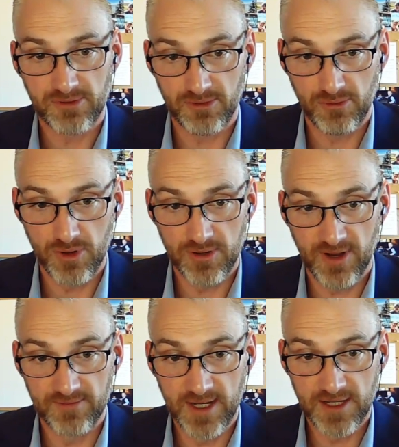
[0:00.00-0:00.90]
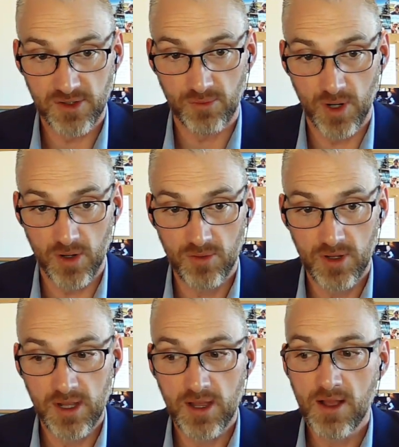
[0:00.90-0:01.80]
for 45 days in a row,
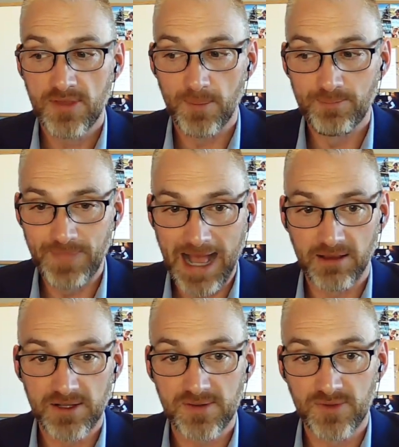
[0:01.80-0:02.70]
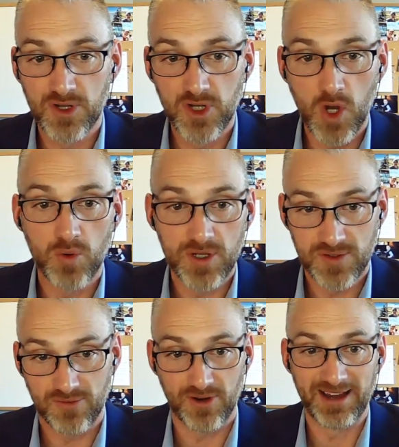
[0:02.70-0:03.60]
the balance of the note
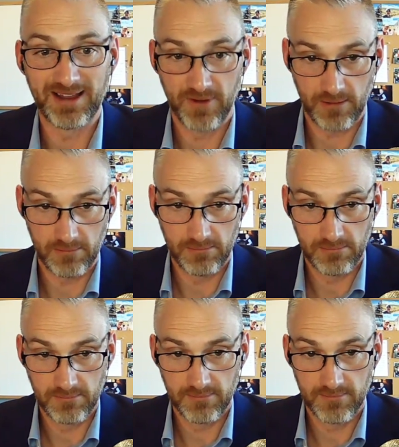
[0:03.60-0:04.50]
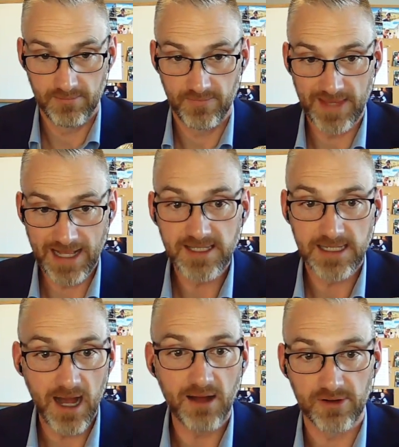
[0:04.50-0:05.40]
is forgiven. That's the
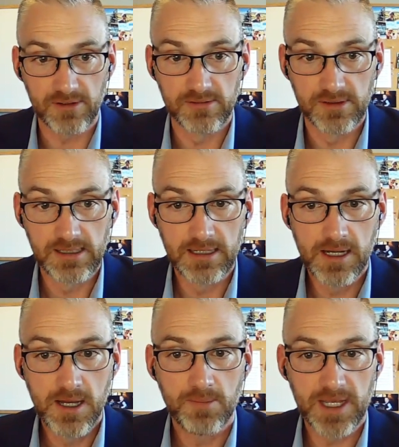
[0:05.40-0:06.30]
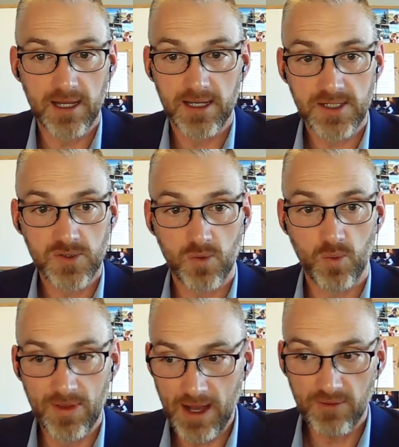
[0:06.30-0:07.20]
offer. Because
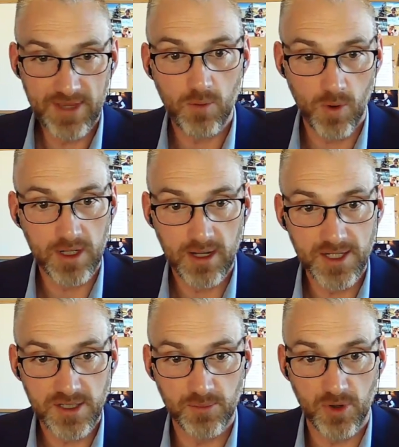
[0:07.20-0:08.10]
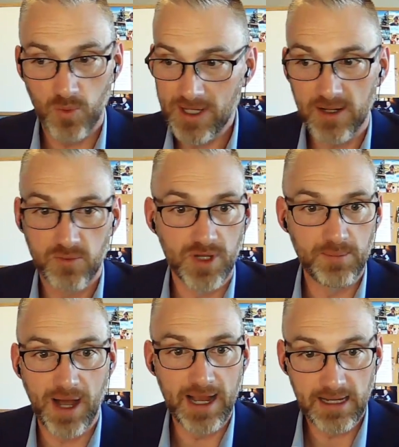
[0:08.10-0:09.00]
without that one customer, we didn't really
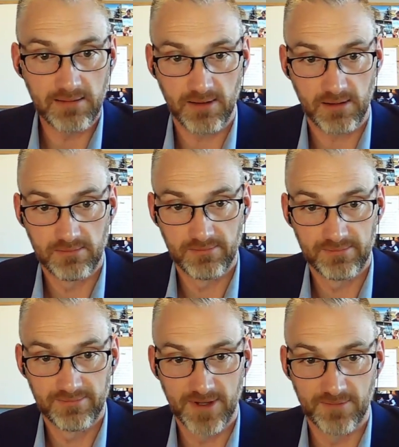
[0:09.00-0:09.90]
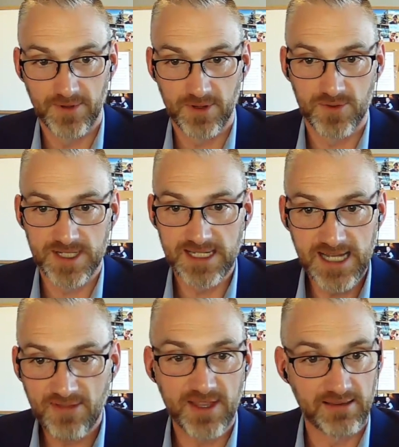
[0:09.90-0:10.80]
buy anything. There was
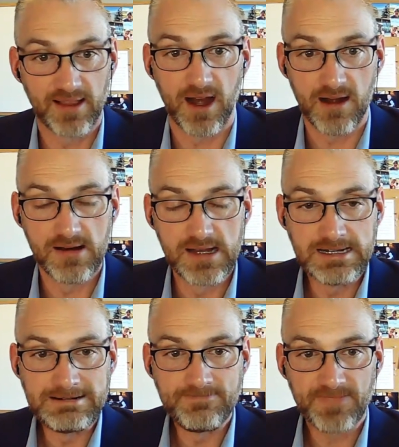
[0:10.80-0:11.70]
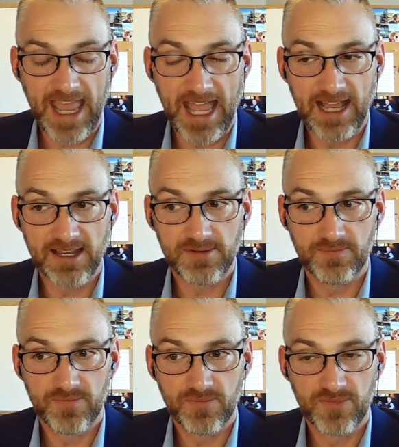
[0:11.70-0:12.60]
nothing there. And
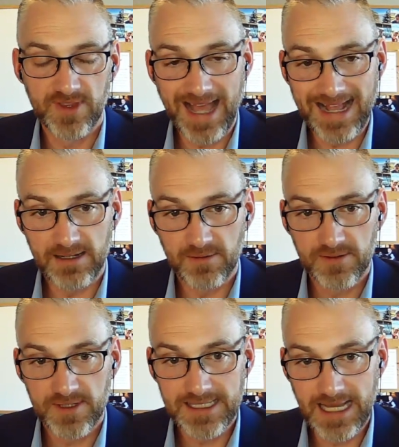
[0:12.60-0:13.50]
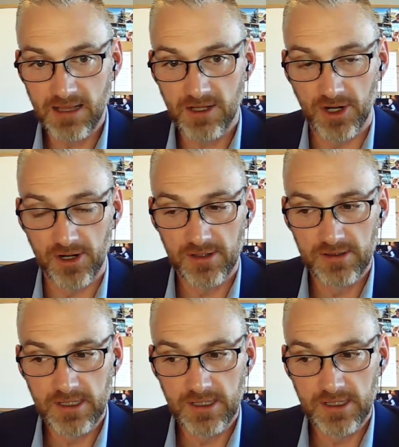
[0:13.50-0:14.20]
that seller,